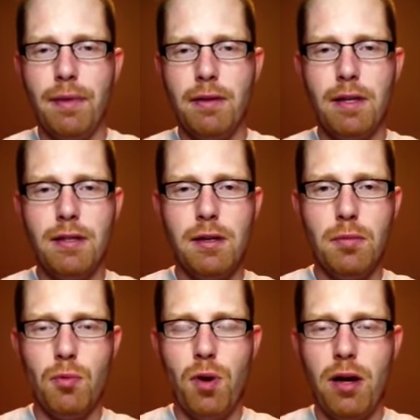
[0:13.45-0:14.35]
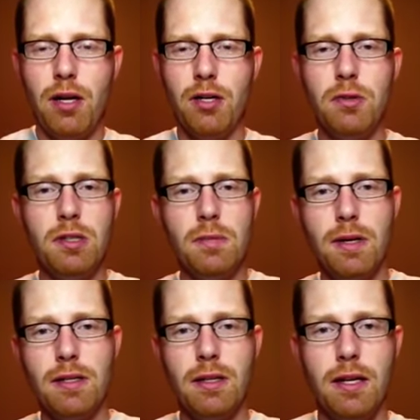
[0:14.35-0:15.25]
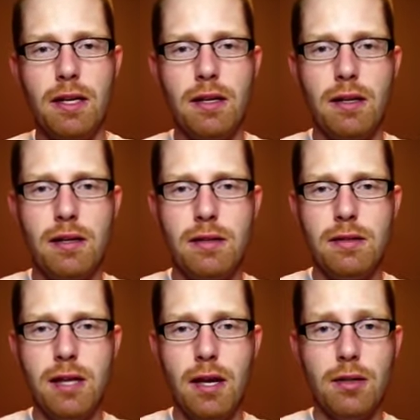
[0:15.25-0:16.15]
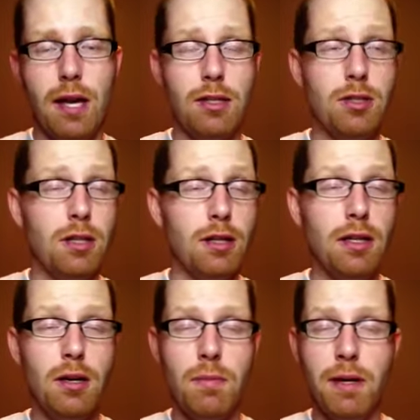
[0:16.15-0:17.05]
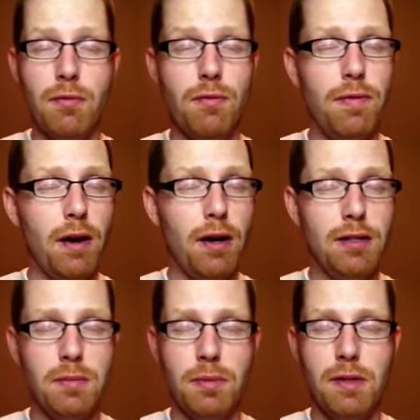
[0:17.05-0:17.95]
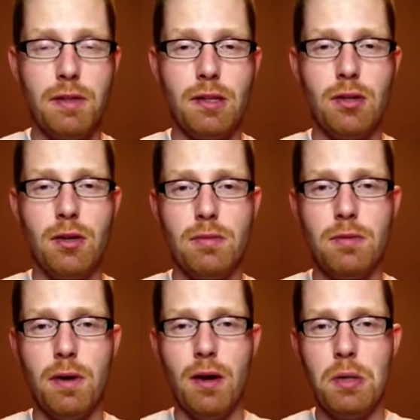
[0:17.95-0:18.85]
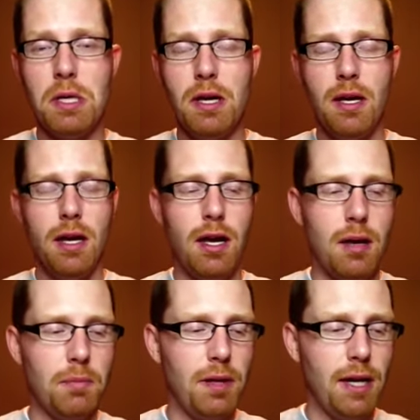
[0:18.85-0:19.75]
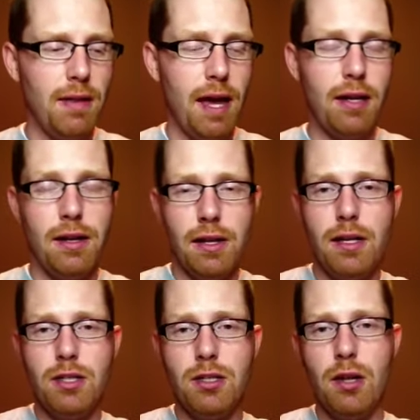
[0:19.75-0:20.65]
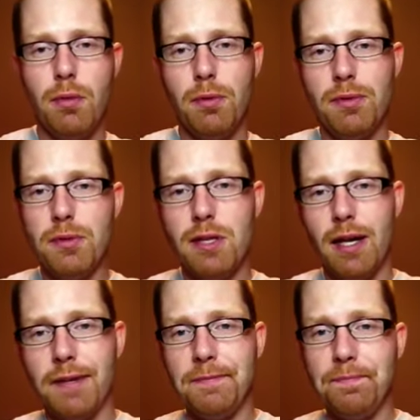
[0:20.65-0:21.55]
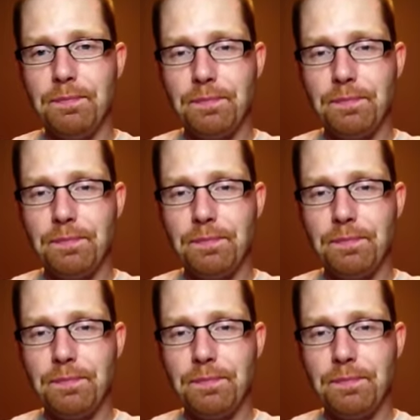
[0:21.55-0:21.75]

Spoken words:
Lesson number 1, introduce the Mixolydian scale, talk just a little bit in very simplistic terms about playing that in addition to the blues scale.